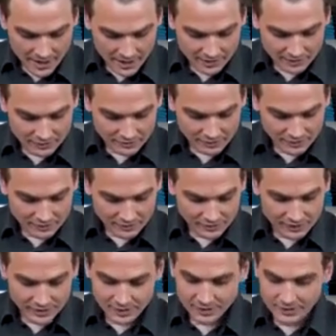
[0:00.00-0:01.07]
And
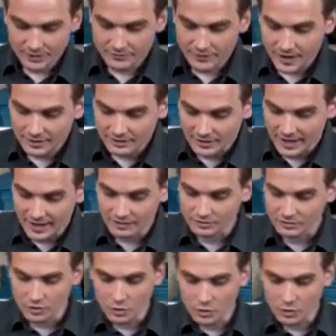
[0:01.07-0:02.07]
since the device has